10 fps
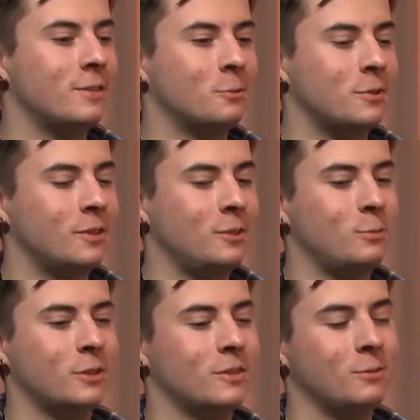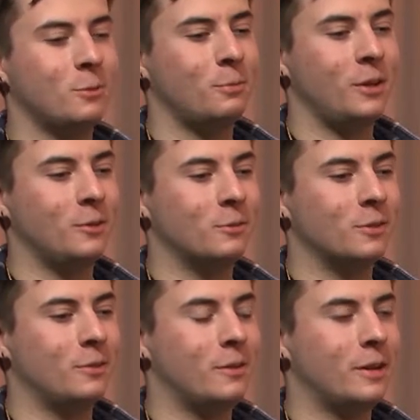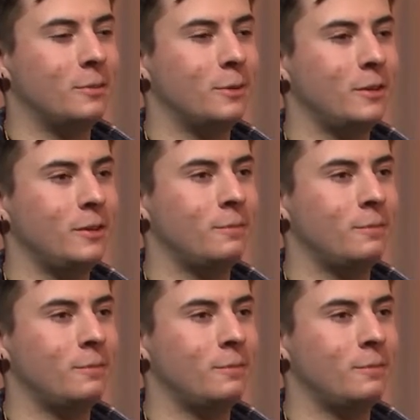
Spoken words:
I won't say too much because it won't be out for a little while. But